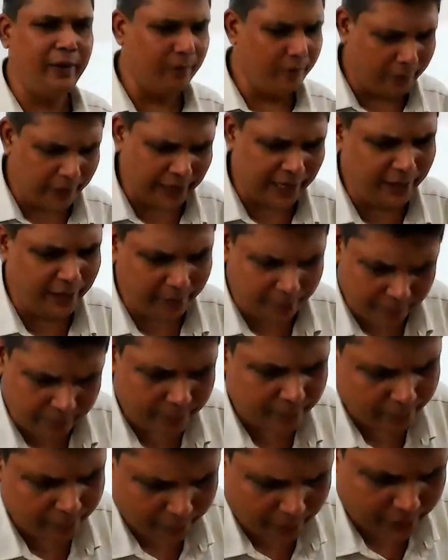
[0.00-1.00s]
I don't
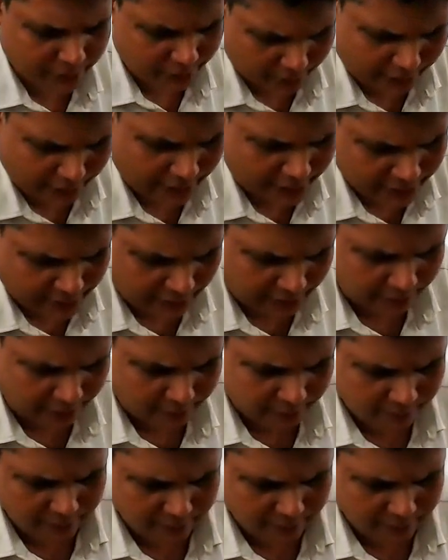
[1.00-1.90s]
agree much of these things.